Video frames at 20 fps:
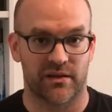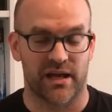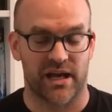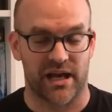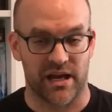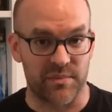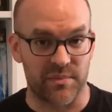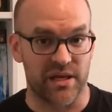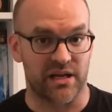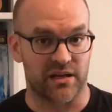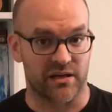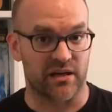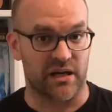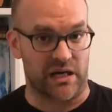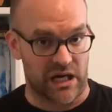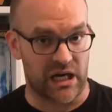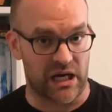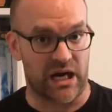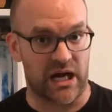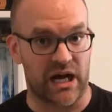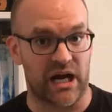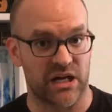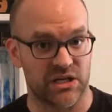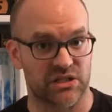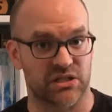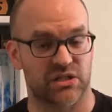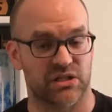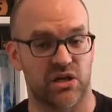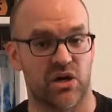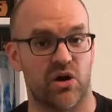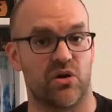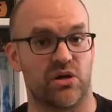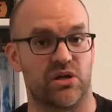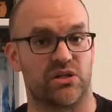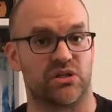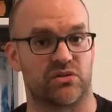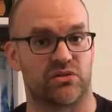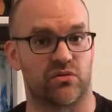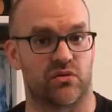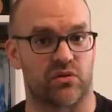And I mean, I should know a
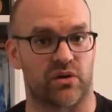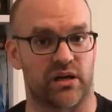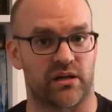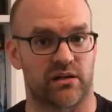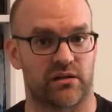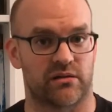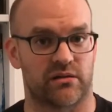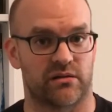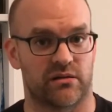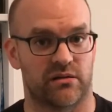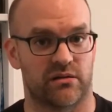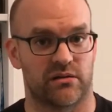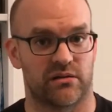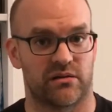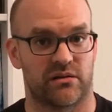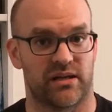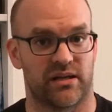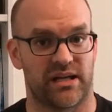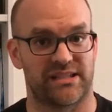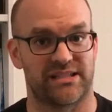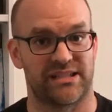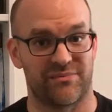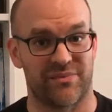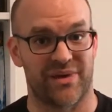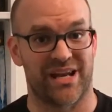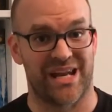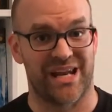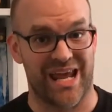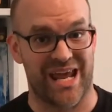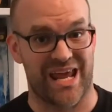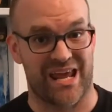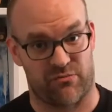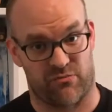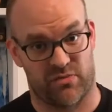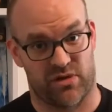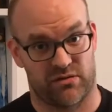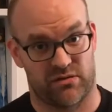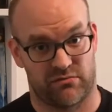good story. It's in my name.